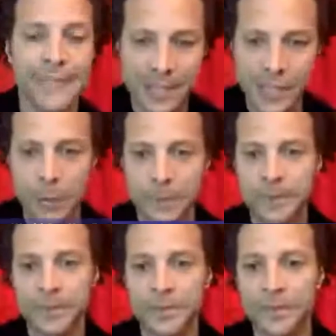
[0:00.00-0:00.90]
So,
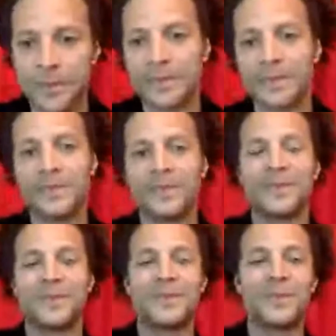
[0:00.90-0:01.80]

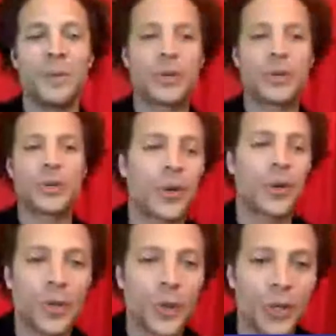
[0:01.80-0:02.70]
one more time, where
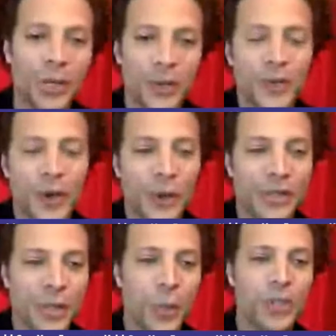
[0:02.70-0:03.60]
in your world can you
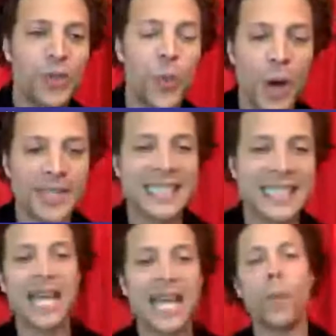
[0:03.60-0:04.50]
focus on what you want and
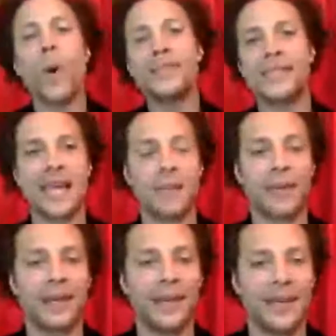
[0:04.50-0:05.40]
take one step
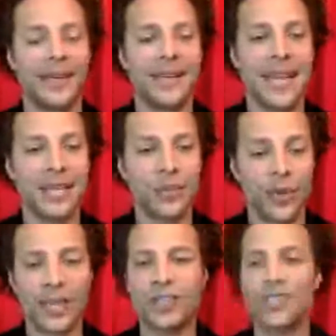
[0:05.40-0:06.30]
in that
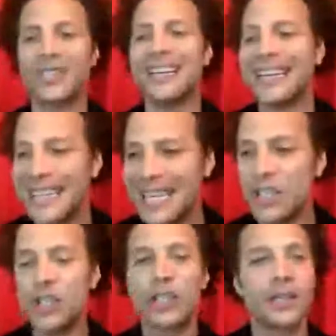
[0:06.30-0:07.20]
direction
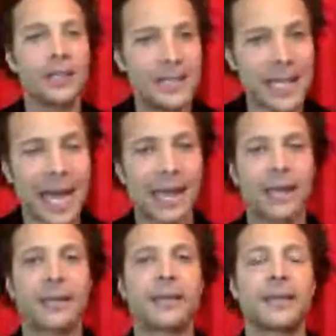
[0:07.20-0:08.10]
each day?
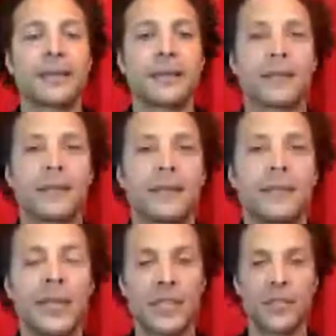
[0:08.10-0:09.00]

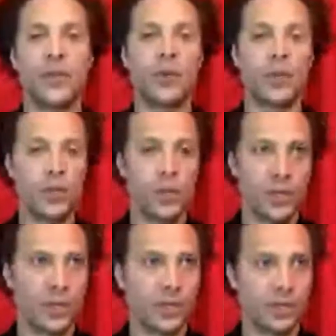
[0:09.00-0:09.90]
Because if you were to do one of
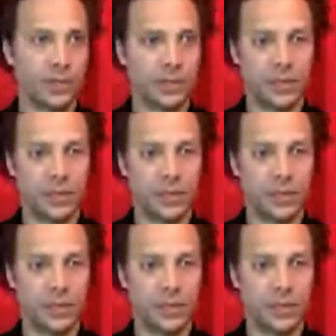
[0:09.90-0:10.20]
those,